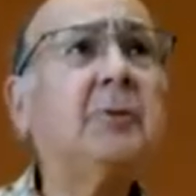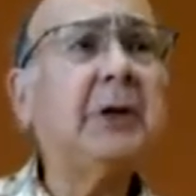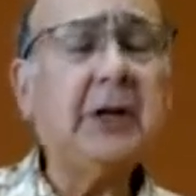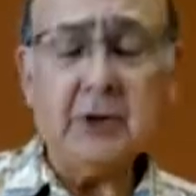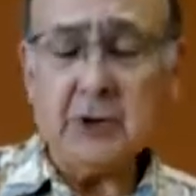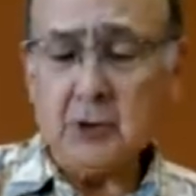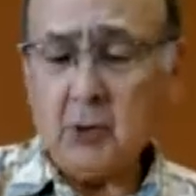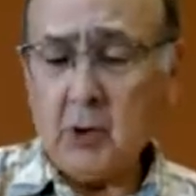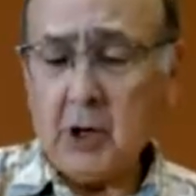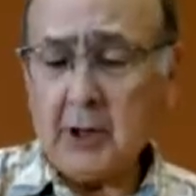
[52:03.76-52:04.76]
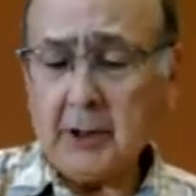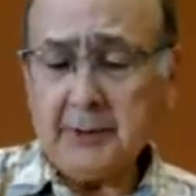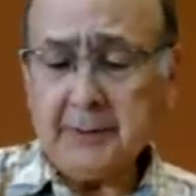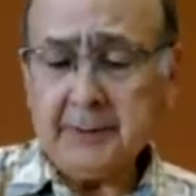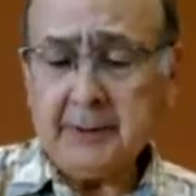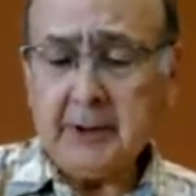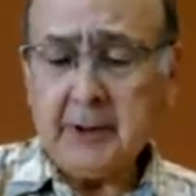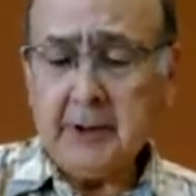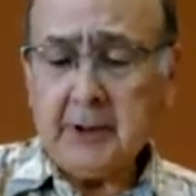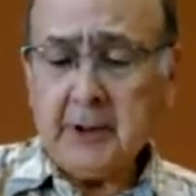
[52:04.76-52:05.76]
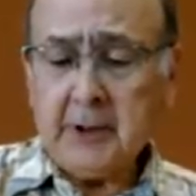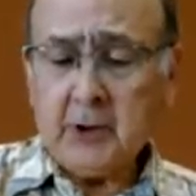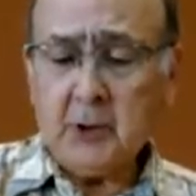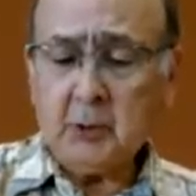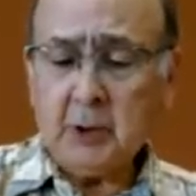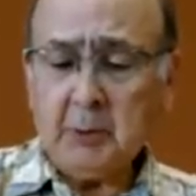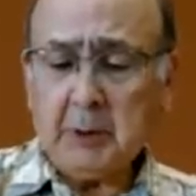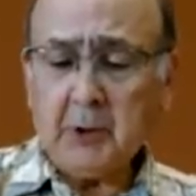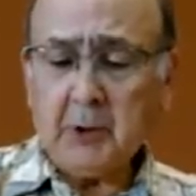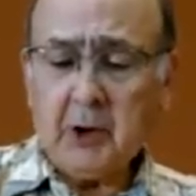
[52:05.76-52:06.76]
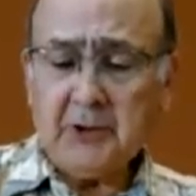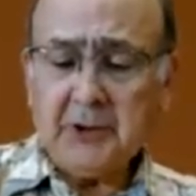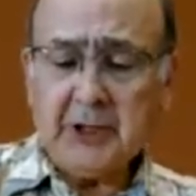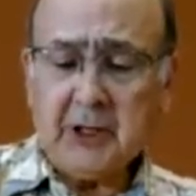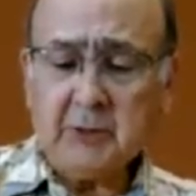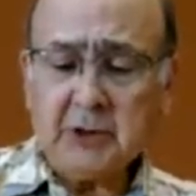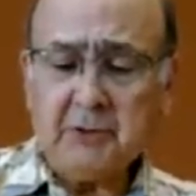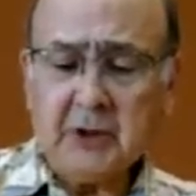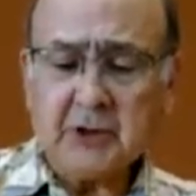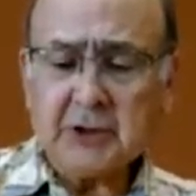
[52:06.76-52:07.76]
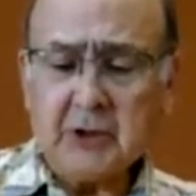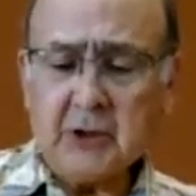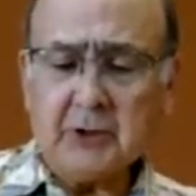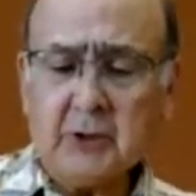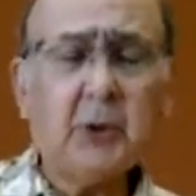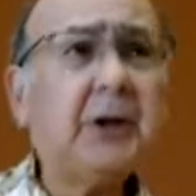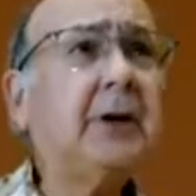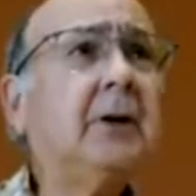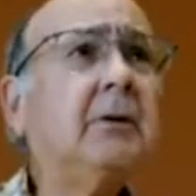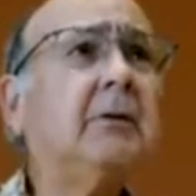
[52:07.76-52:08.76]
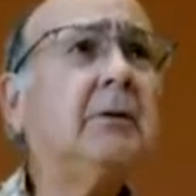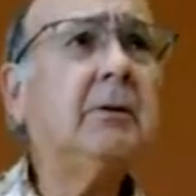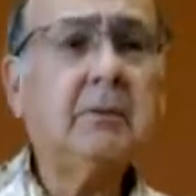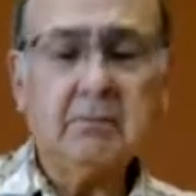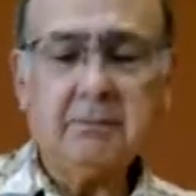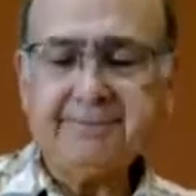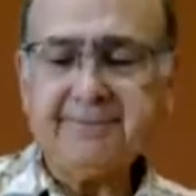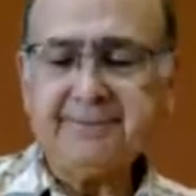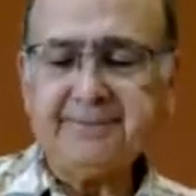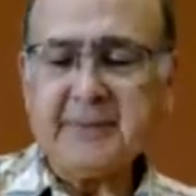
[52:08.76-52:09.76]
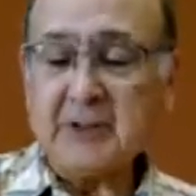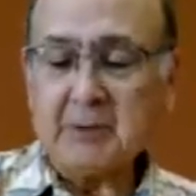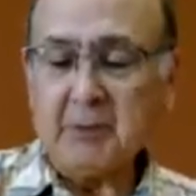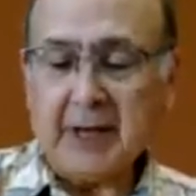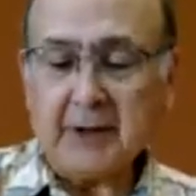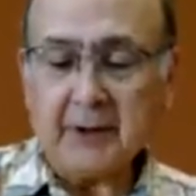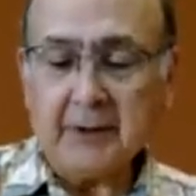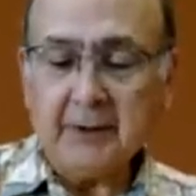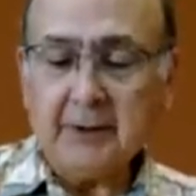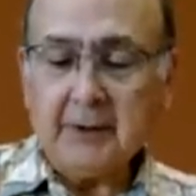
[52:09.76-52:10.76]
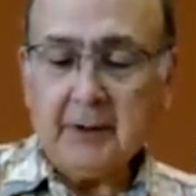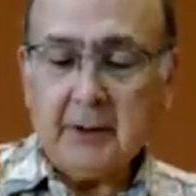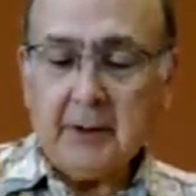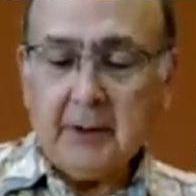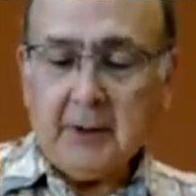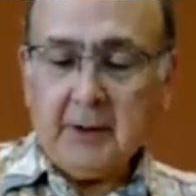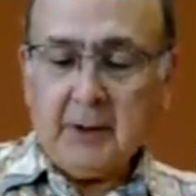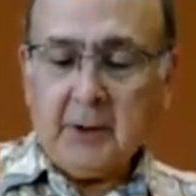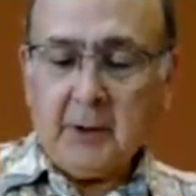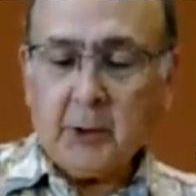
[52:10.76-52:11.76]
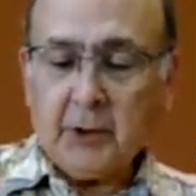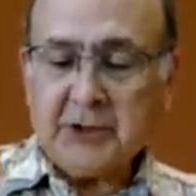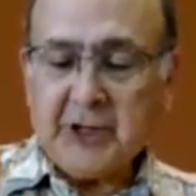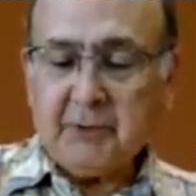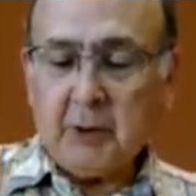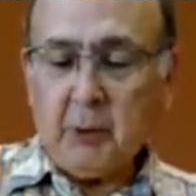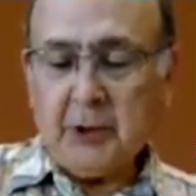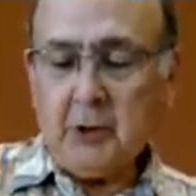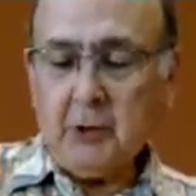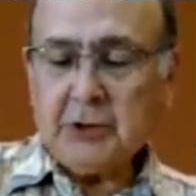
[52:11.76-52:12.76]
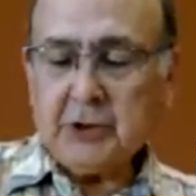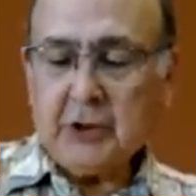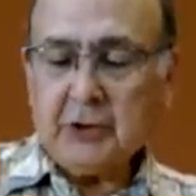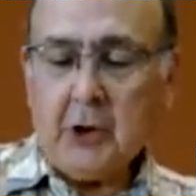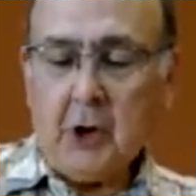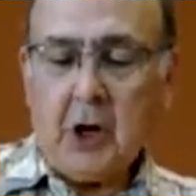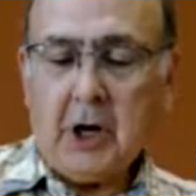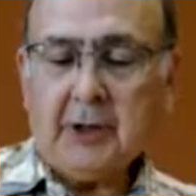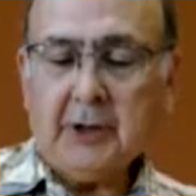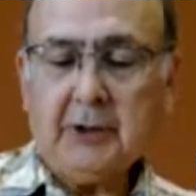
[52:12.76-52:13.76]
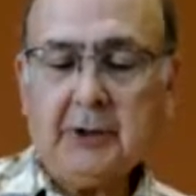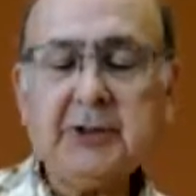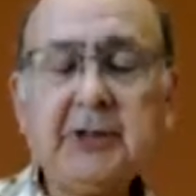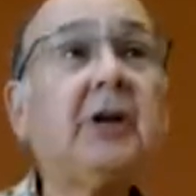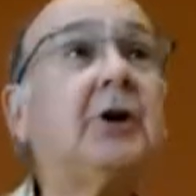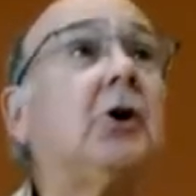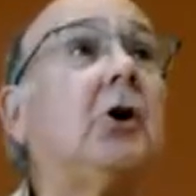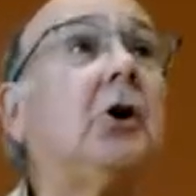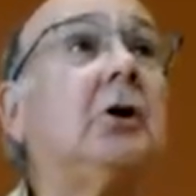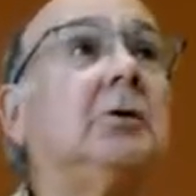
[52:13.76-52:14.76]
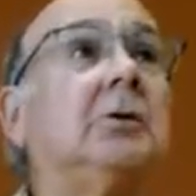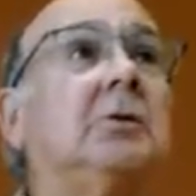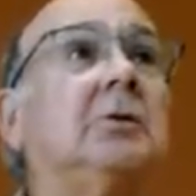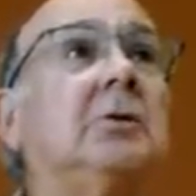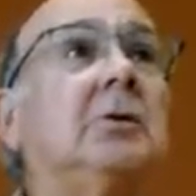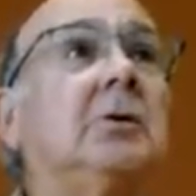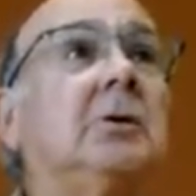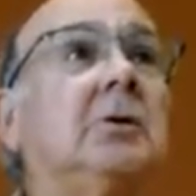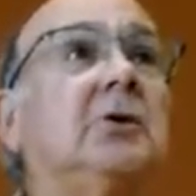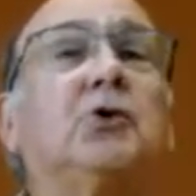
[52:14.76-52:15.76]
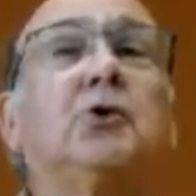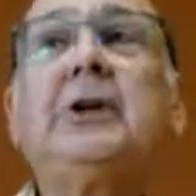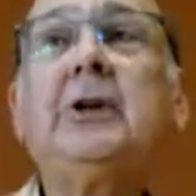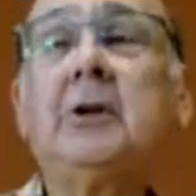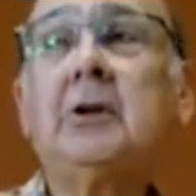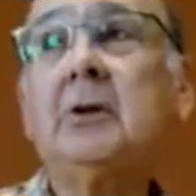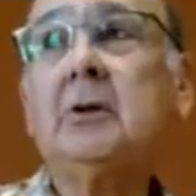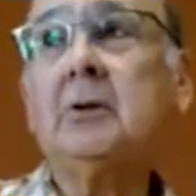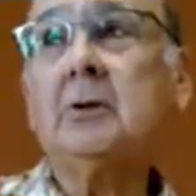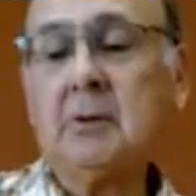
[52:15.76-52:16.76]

from a nature walk. Couldn't remember all the names of things along the way. Doesn't matter. Words everyone used on the talk tell it all. Green,